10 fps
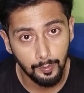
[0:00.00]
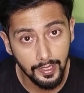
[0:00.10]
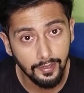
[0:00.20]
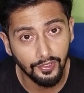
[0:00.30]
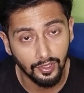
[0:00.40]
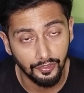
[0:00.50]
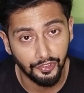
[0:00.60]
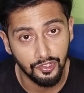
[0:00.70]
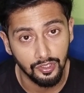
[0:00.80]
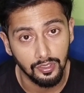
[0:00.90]
please
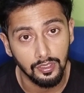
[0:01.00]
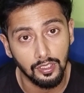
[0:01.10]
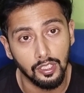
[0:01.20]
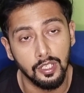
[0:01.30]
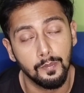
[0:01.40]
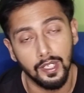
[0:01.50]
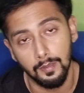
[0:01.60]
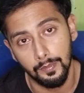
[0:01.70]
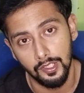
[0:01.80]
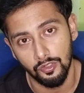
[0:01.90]
consider cutting
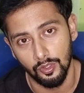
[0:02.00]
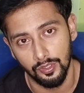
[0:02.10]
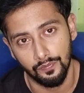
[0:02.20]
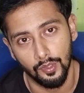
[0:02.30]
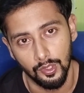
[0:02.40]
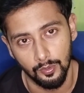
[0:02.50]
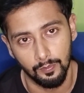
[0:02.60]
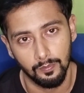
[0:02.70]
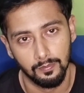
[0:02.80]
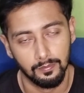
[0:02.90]
back a bit on the volume.